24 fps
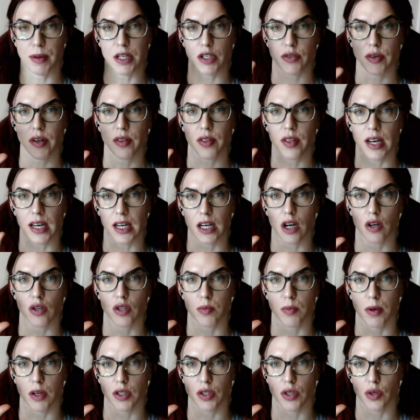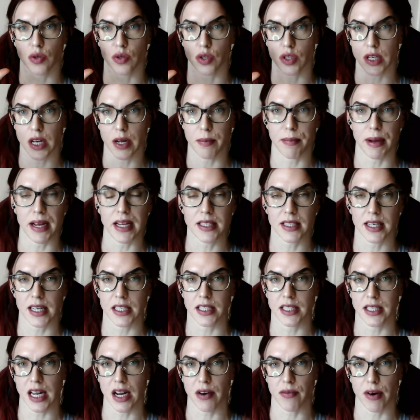by strengthening those muscles that
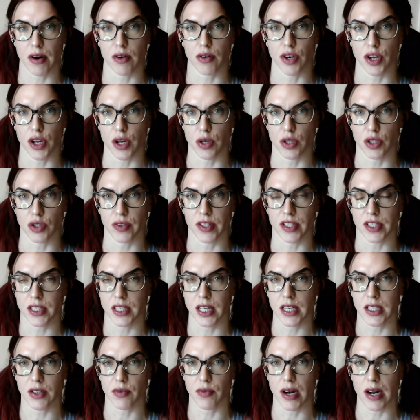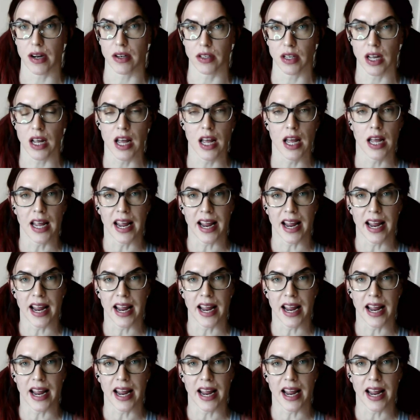basically sit around the uterus, sit around